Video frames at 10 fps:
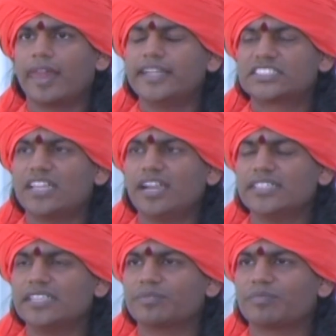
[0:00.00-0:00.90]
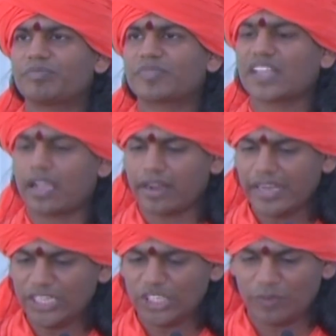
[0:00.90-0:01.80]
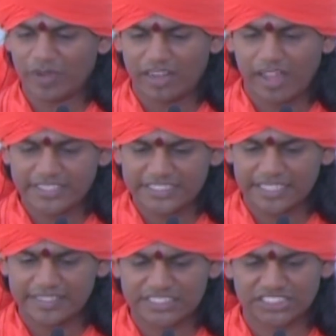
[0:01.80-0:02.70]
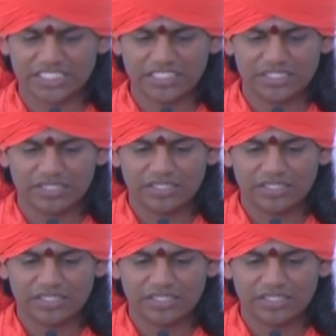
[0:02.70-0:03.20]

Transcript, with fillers: it's not that according to your logical decision,